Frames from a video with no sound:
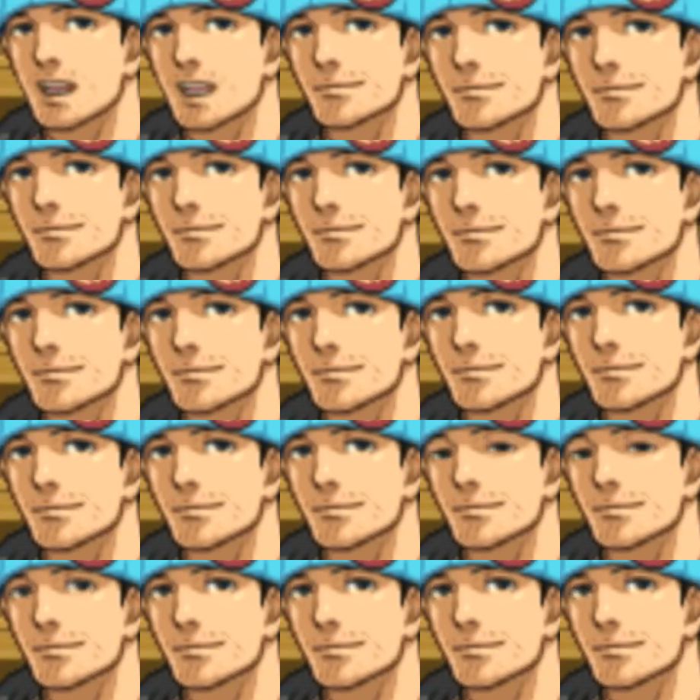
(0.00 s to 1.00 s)

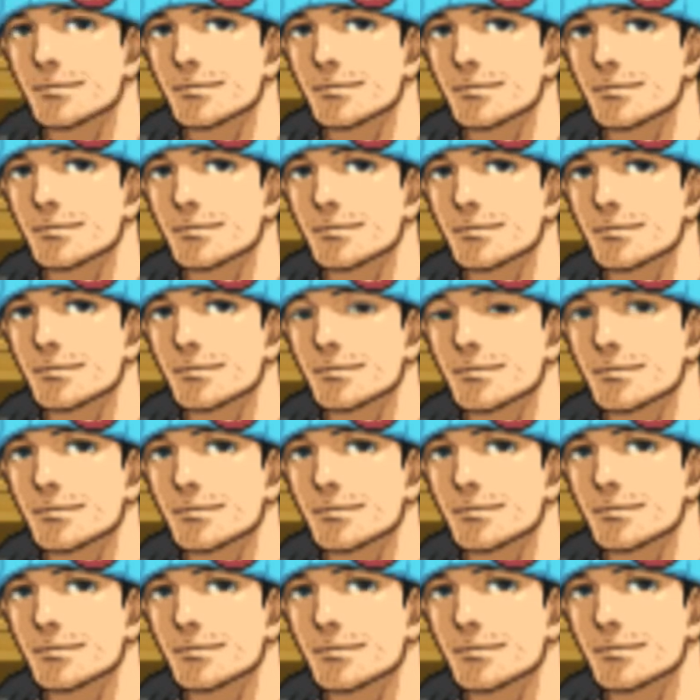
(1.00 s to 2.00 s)

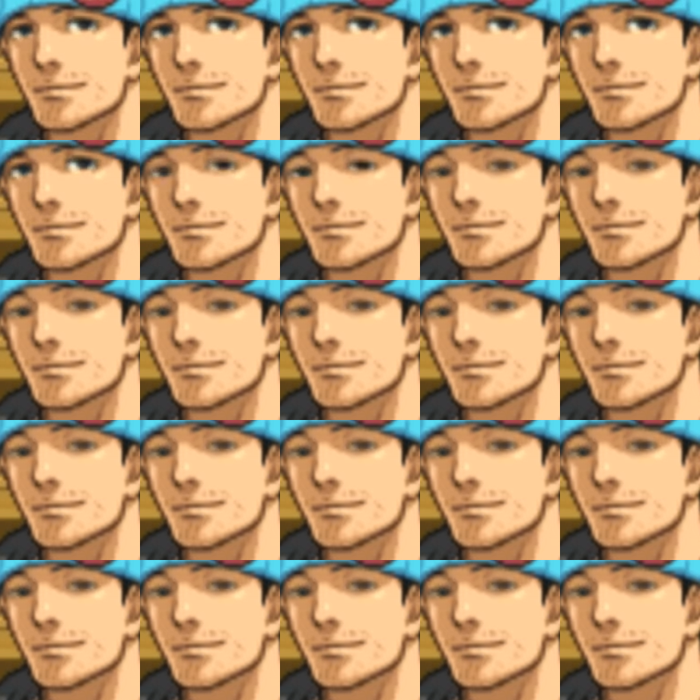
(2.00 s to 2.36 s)
Nobody speaks.